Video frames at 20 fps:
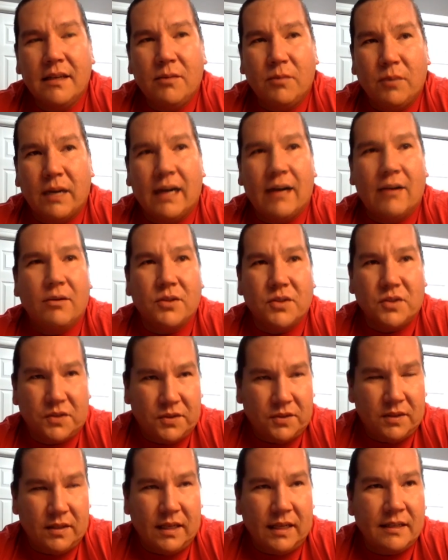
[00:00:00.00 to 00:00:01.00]
when I
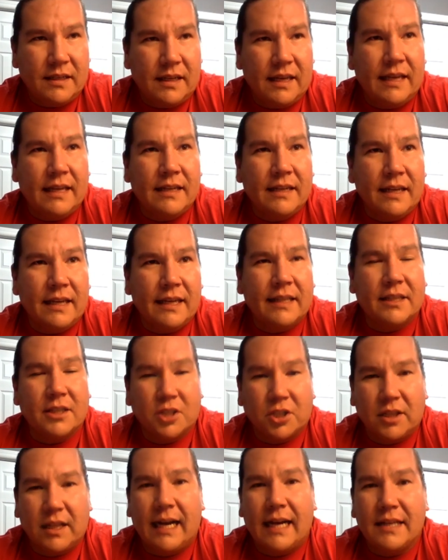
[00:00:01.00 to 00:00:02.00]
was in in
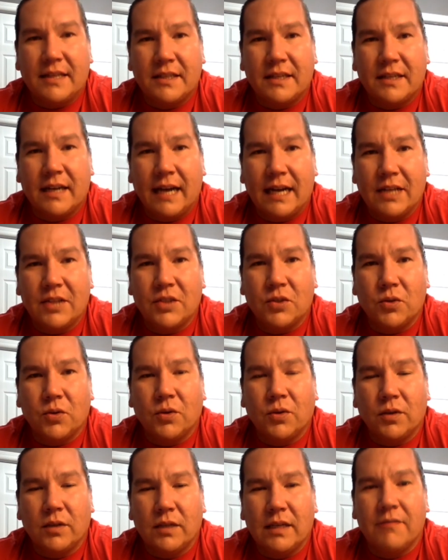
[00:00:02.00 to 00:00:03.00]
English class in high
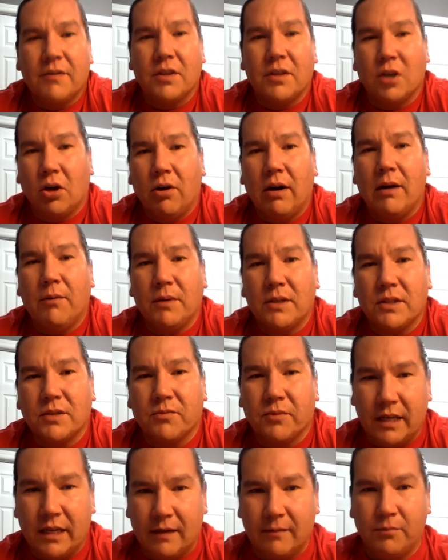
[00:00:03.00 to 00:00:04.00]
school, even though I
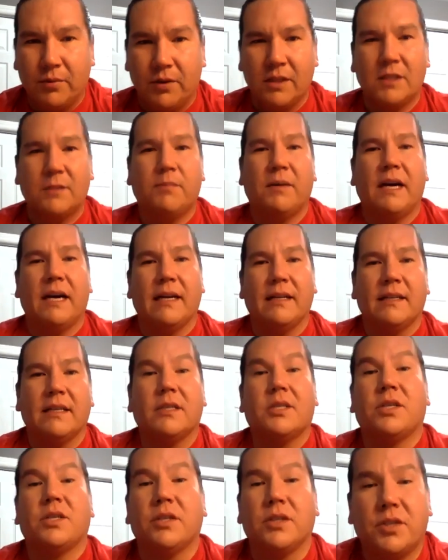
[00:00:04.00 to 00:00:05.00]
wasn't reading books by
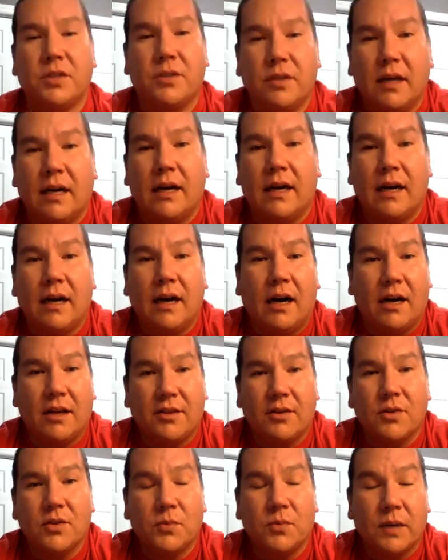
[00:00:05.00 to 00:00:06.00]
indigenous uh,
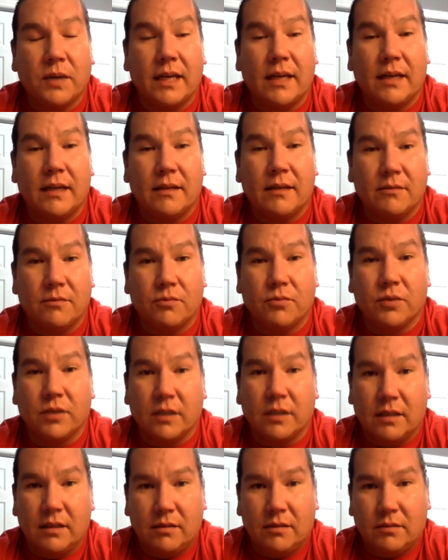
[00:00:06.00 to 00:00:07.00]
authors when I
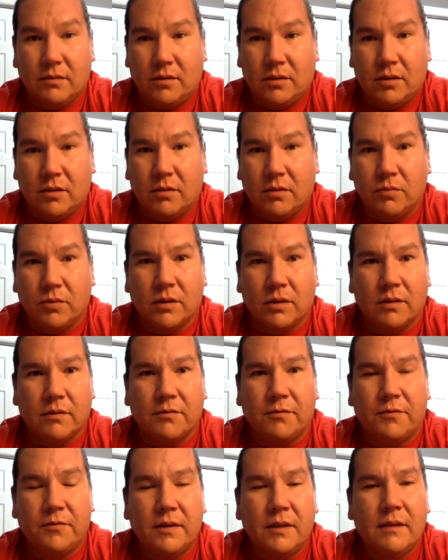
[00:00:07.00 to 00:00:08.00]
really, you know, would have
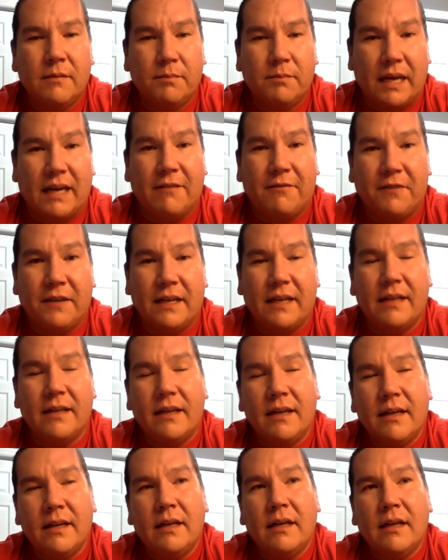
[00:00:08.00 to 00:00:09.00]
benefited,
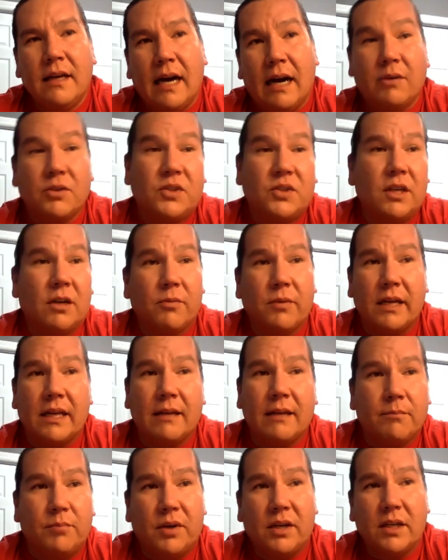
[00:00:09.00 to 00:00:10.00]
I was still
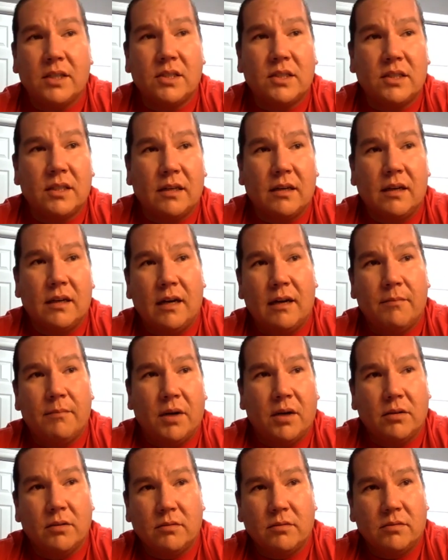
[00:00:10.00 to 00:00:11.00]
reading books uh,
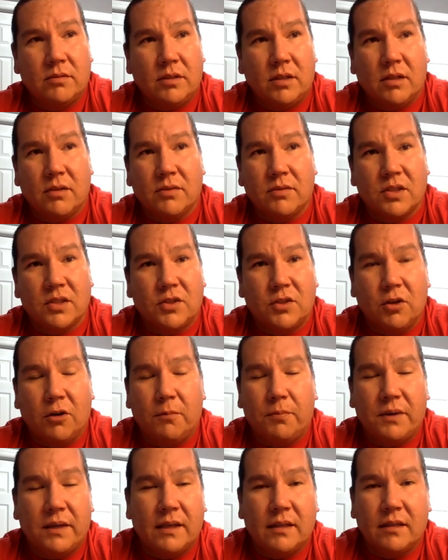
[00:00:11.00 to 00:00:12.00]
about, you know,
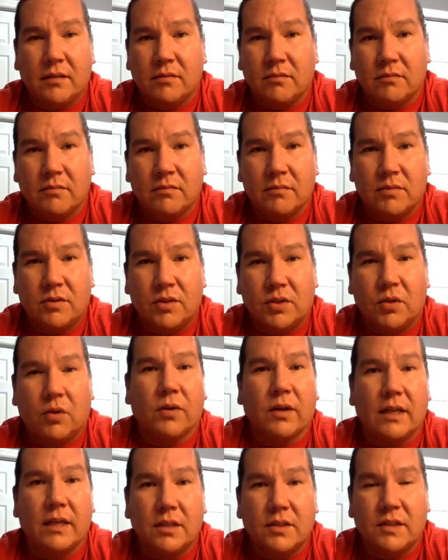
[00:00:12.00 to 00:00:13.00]
dystopian
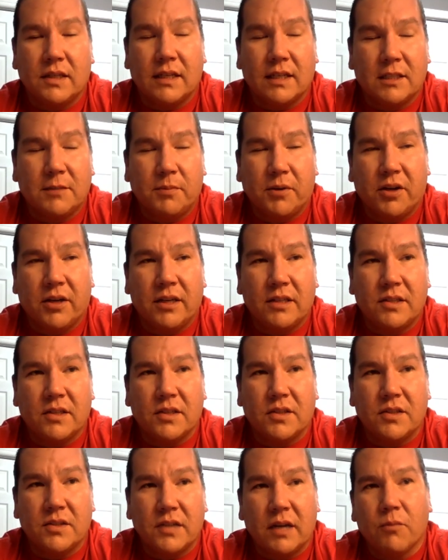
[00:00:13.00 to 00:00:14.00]
stories and
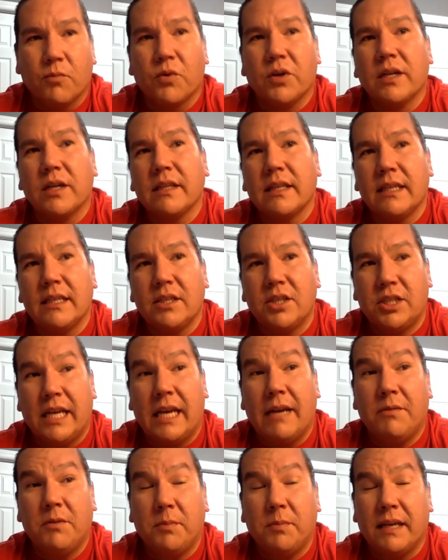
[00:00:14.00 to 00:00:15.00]
experiences that really
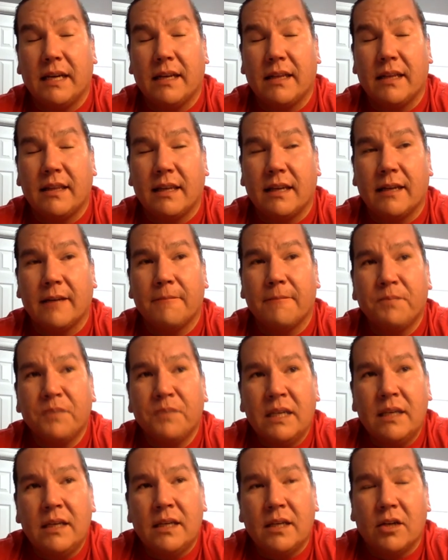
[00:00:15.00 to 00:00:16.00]
shaped me, I think.
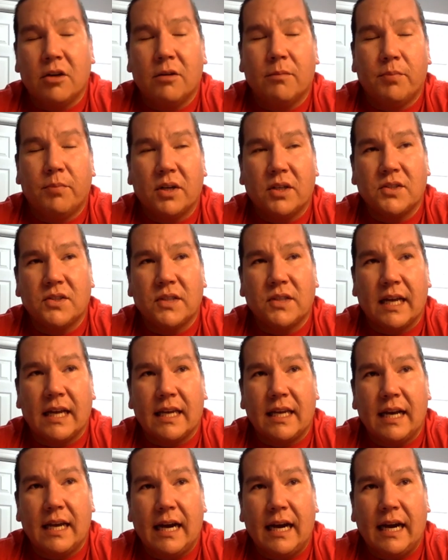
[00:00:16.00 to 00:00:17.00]
You know, books
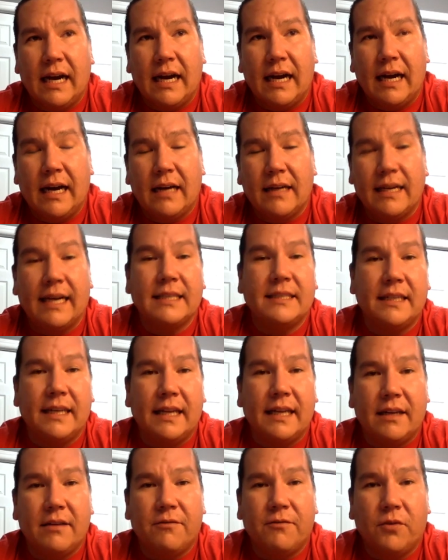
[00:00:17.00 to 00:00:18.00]
like uh,
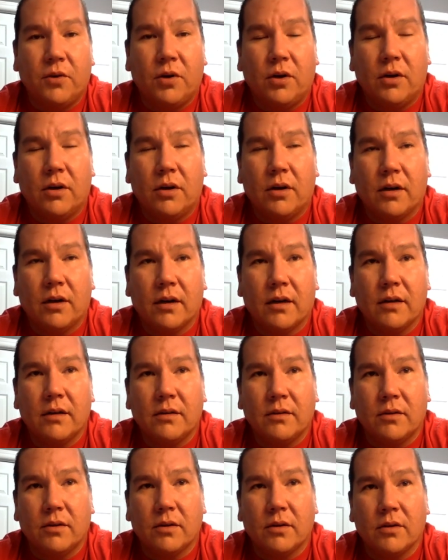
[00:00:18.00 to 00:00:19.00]
1984
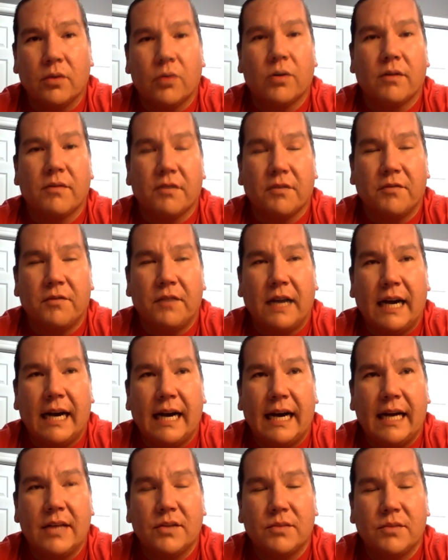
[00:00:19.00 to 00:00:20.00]
or Lord of the
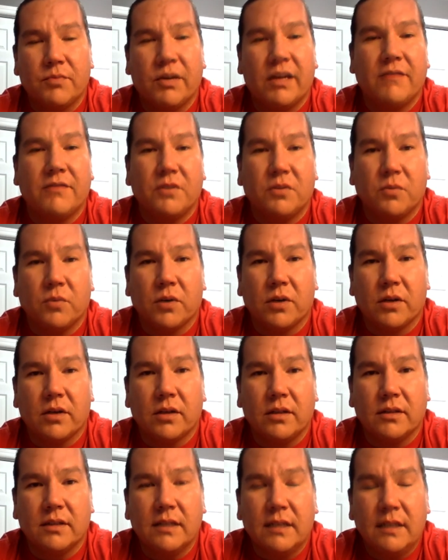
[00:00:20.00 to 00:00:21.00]
Flies, Brave New
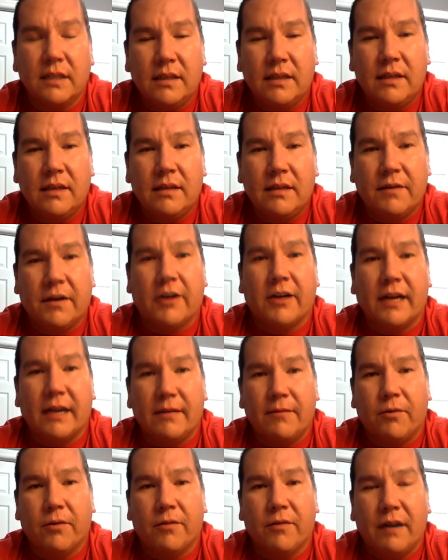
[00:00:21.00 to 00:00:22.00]
World,
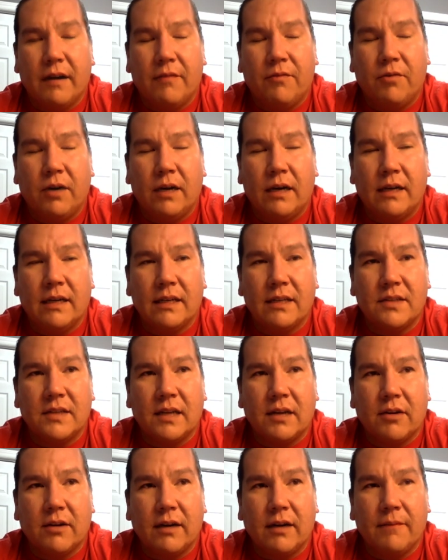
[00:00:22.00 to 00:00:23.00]
Fahrenheit 451,
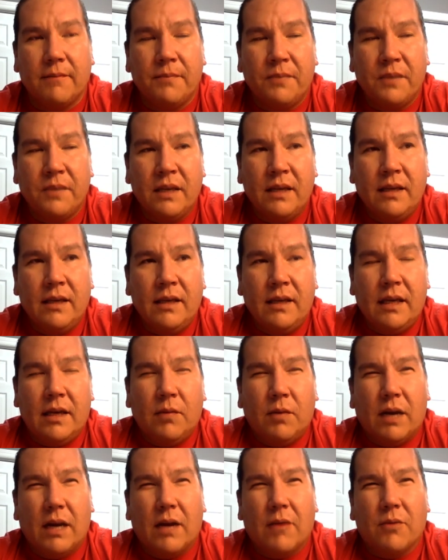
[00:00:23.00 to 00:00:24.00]
etc.
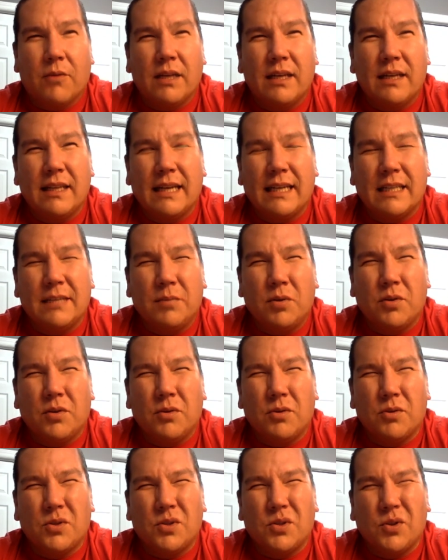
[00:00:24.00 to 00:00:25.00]
And what I really liked about
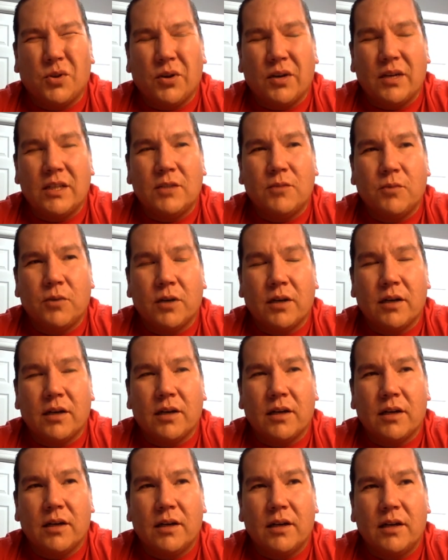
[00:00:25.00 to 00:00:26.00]
those stories
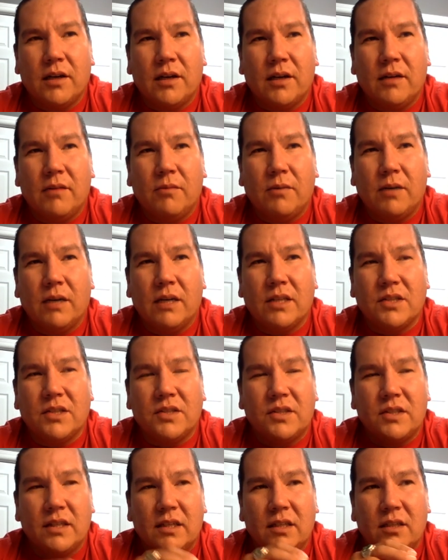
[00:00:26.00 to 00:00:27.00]
were
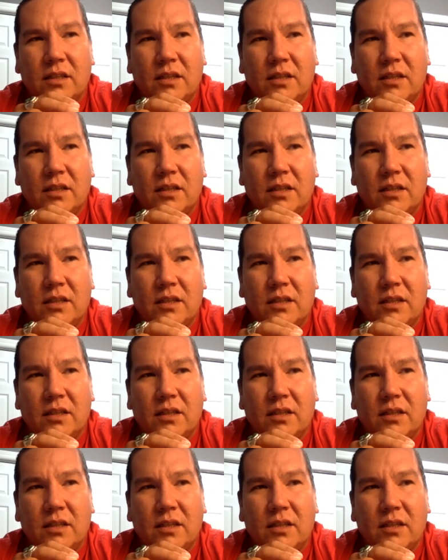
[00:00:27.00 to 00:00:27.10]
was